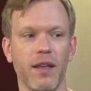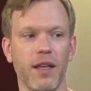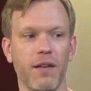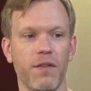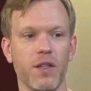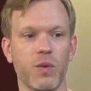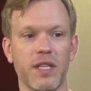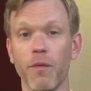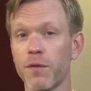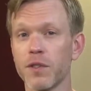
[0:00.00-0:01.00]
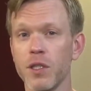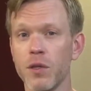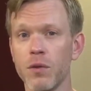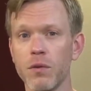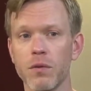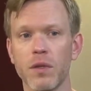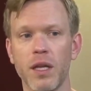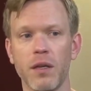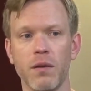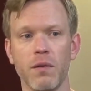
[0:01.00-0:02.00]
If this was helpful to you,
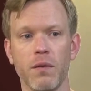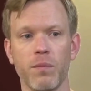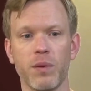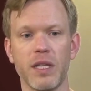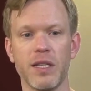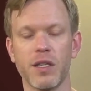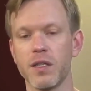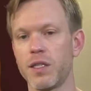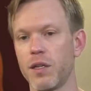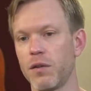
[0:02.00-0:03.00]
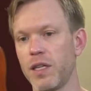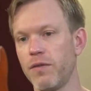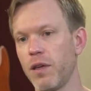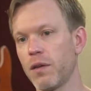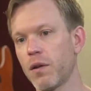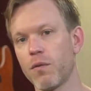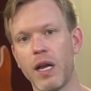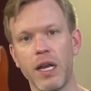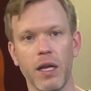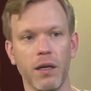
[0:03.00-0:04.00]
then please consider leaving a
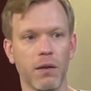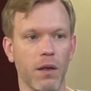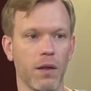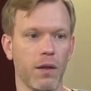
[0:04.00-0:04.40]
rating,